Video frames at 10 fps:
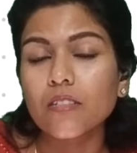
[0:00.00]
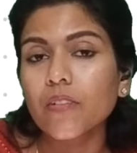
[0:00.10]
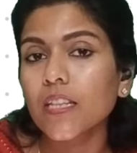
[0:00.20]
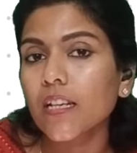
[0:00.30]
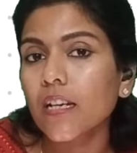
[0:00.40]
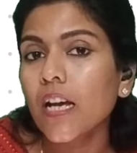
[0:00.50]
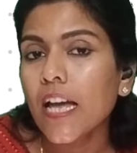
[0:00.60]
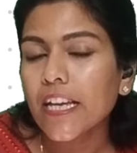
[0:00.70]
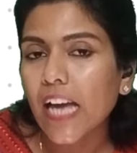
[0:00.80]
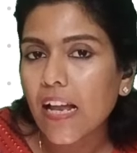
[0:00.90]
When the
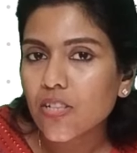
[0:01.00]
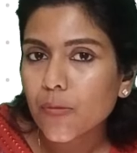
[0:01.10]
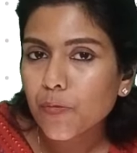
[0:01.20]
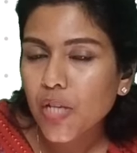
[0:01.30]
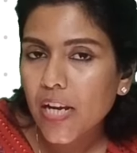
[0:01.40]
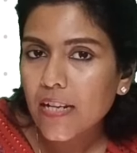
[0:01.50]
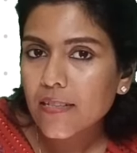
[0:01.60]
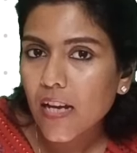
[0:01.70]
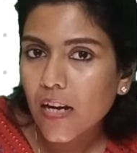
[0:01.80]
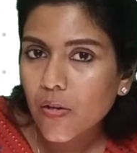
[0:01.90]
calcium channels
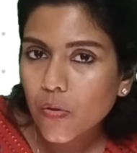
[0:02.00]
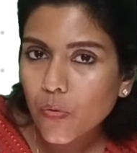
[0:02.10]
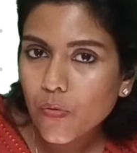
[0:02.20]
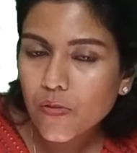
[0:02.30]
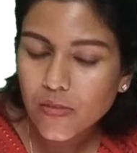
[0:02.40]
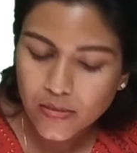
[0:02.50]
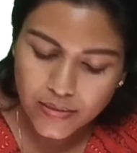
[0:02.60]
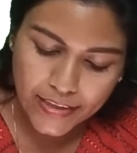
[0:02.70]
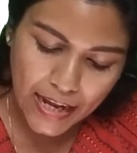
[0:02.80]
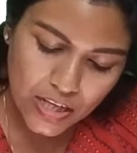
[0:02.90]
are closed, the
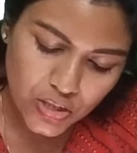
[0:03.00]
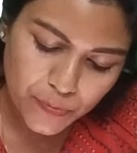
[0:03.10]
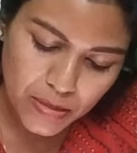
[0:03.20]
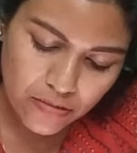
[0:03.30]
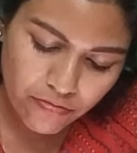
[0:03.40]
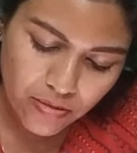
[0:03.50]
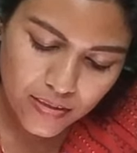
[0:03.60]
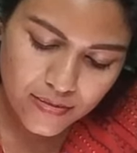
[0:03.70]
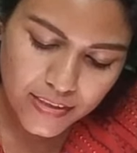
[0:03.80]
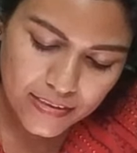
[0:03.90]
calcium
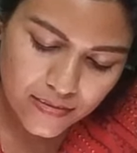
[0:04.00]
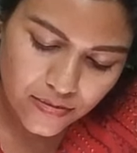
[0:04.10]
influx gets